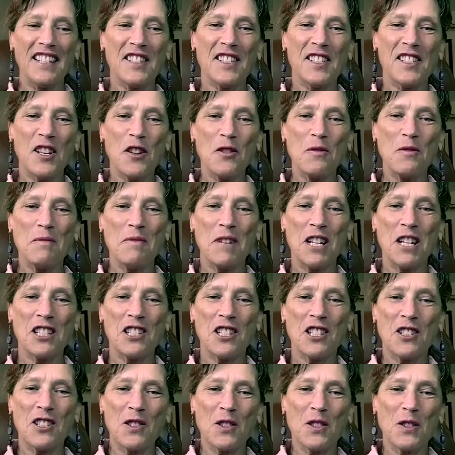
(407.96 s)
you so much,
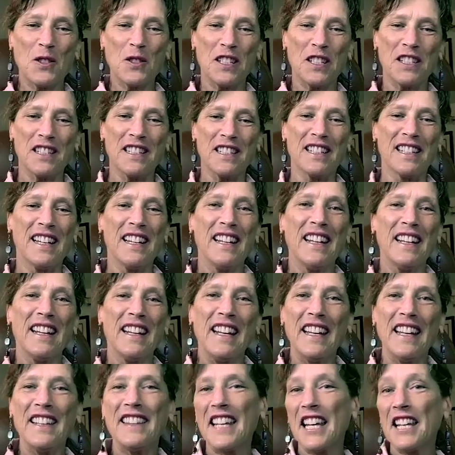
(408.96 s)
Jordan.
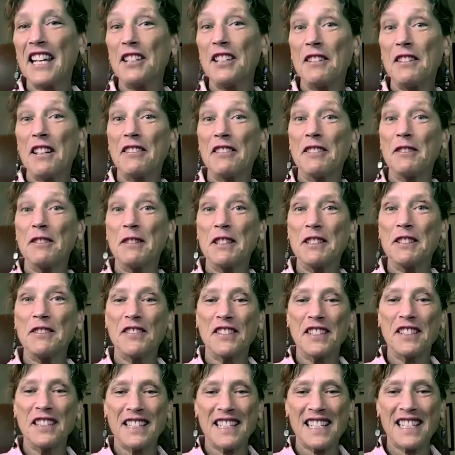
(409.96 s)
And thank you everyone for
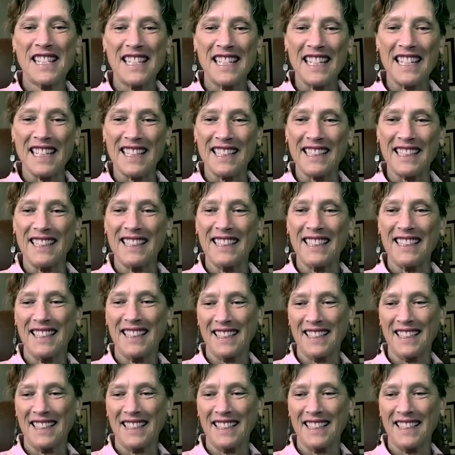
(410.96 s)
listening.